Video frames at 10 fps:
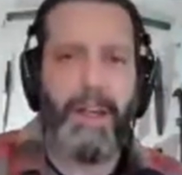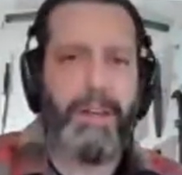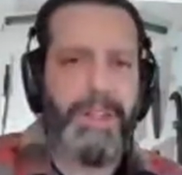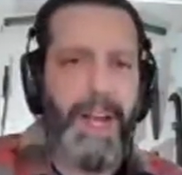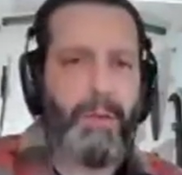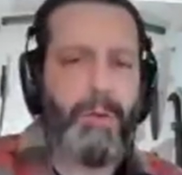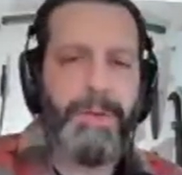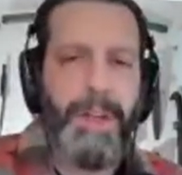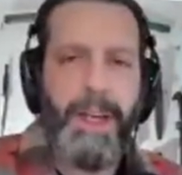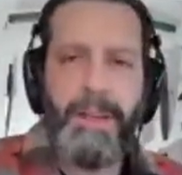of Jack
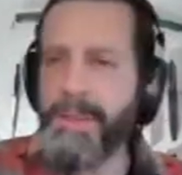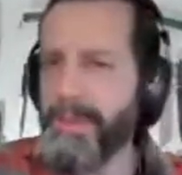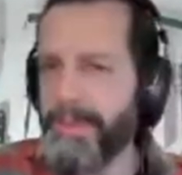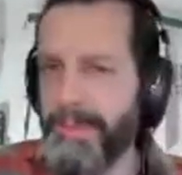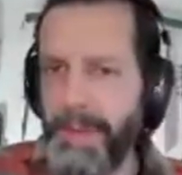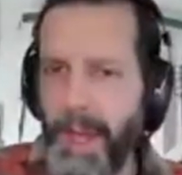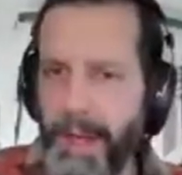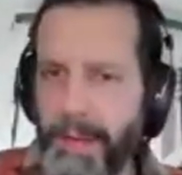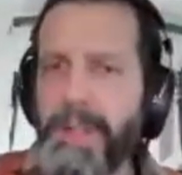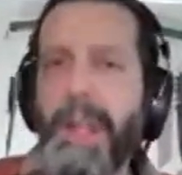Wolf Knives,
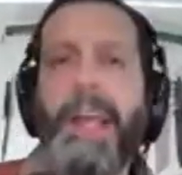knives